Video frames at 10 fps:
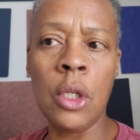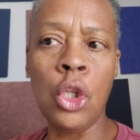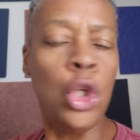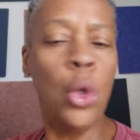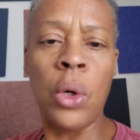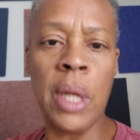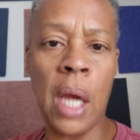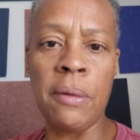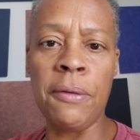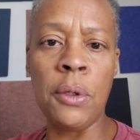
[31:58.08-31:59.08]
You are
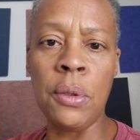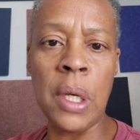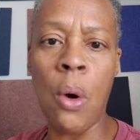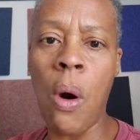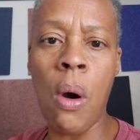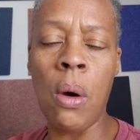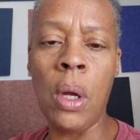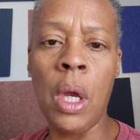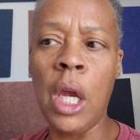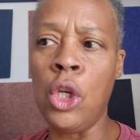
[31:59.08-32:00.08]
not confused at all.
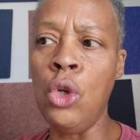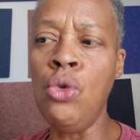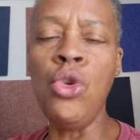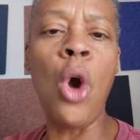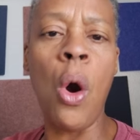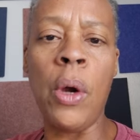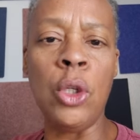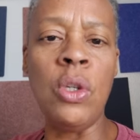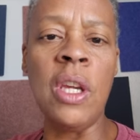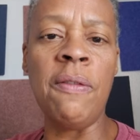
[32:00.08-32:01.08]
And you know,
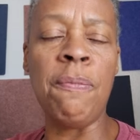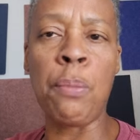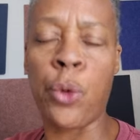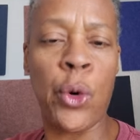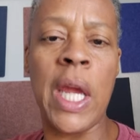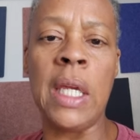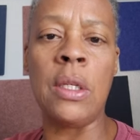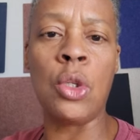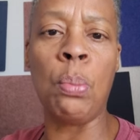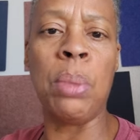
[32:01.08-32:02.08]
and you give
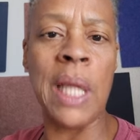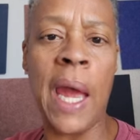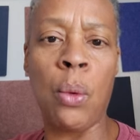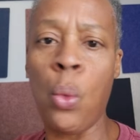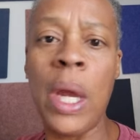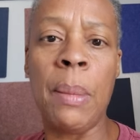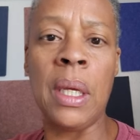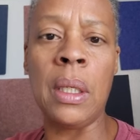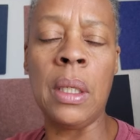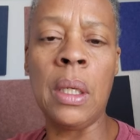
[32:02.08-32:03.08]
praise to black
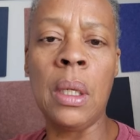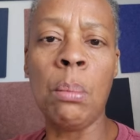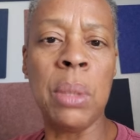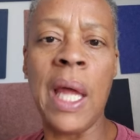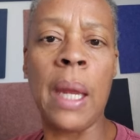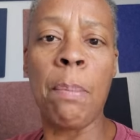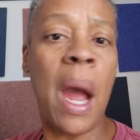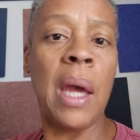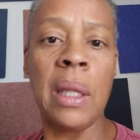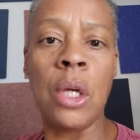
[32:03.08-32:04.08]
women, black
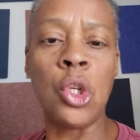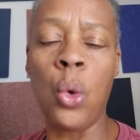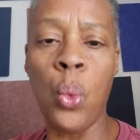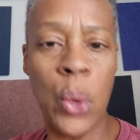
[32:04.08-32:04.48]
biological